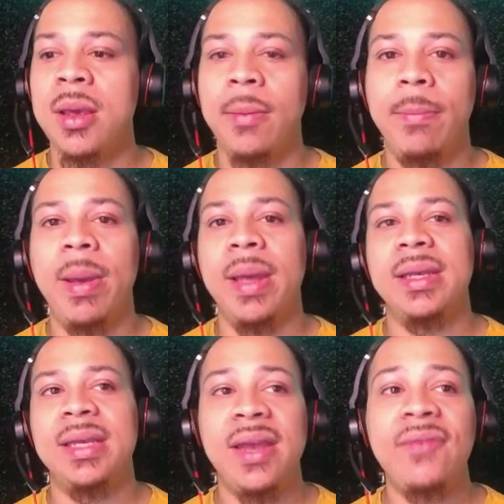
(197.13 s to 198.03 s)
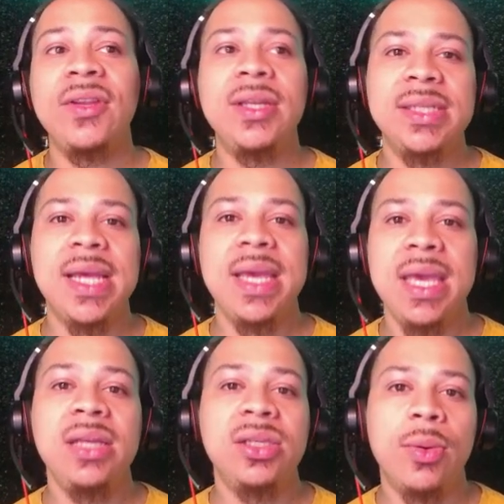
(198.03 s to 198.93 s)
But definitely take
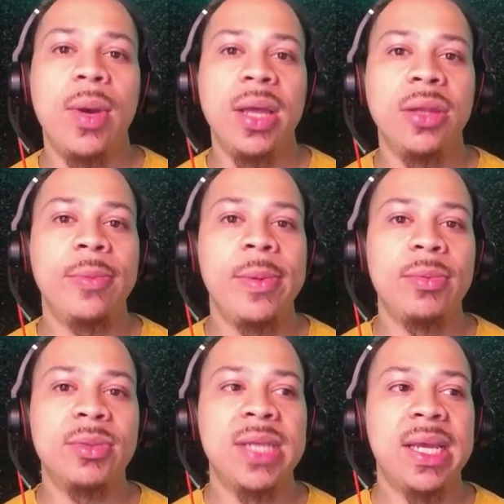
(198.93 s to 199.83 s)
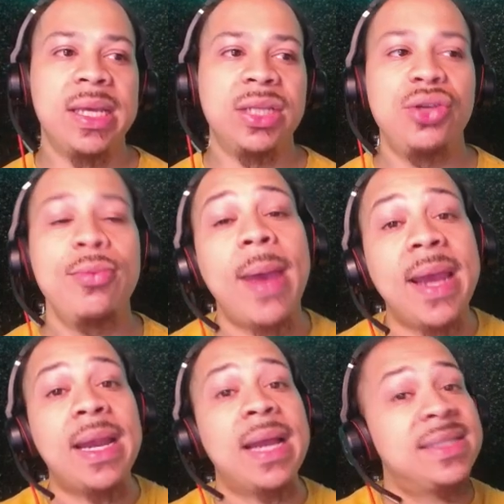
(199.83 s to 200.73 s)
heed to what other people say because you
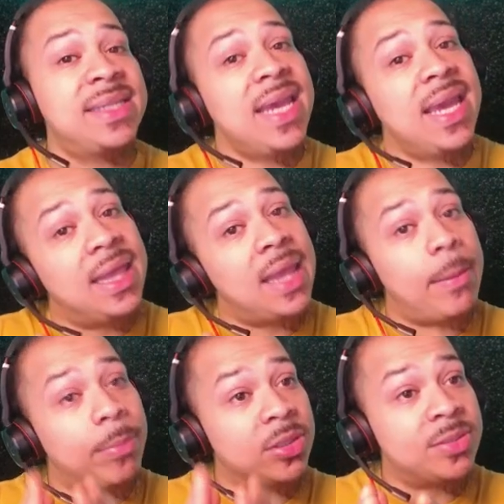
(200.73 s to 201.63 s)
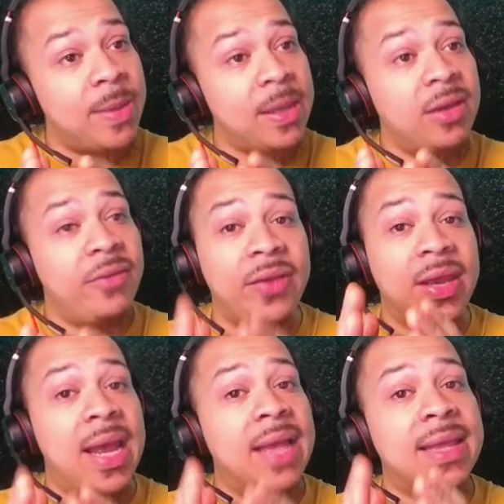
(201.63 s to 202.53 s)
might not see it in that perspective
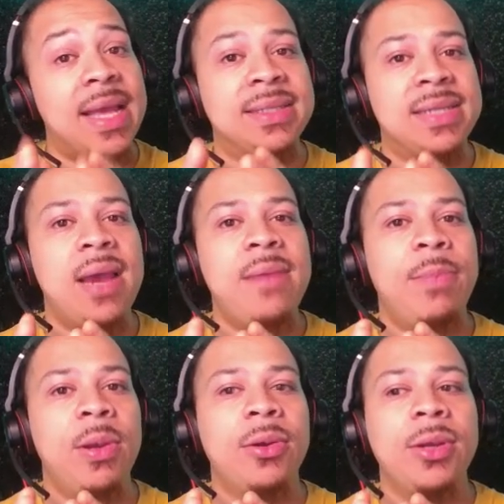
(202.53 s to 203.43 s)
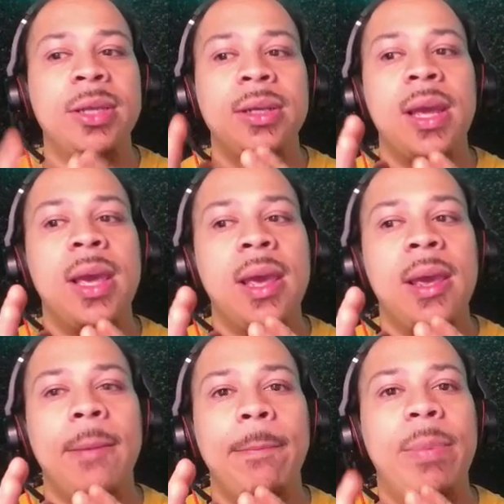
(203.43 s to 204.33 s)
and at that time period,
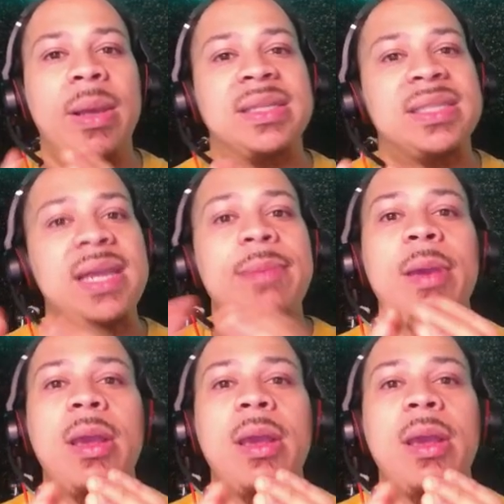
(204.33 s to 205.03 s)
but sleeping